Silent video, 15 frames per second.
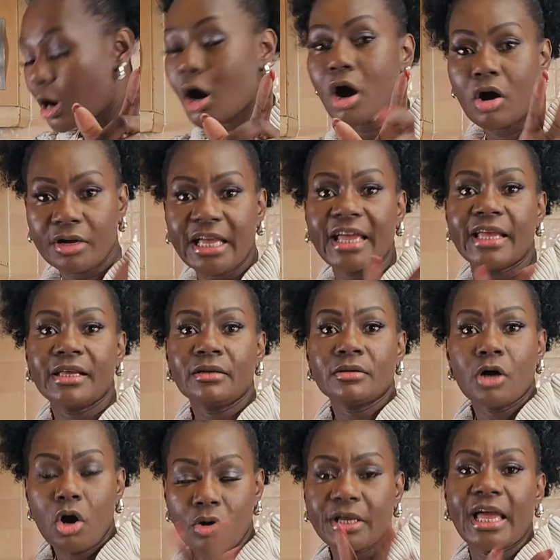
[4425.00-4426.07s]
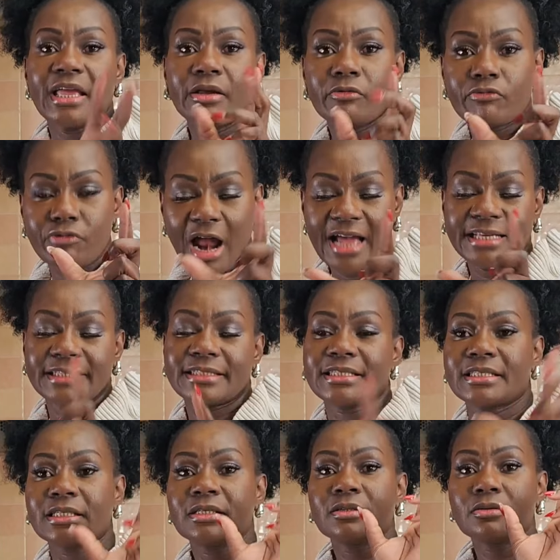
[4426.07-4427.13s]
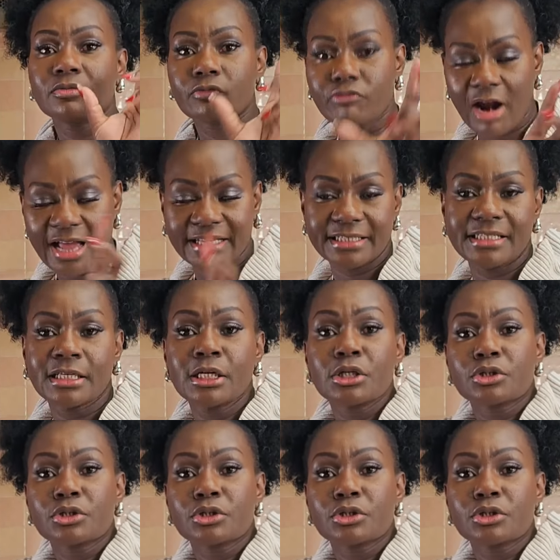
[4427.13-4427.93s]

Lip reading: Okay, right.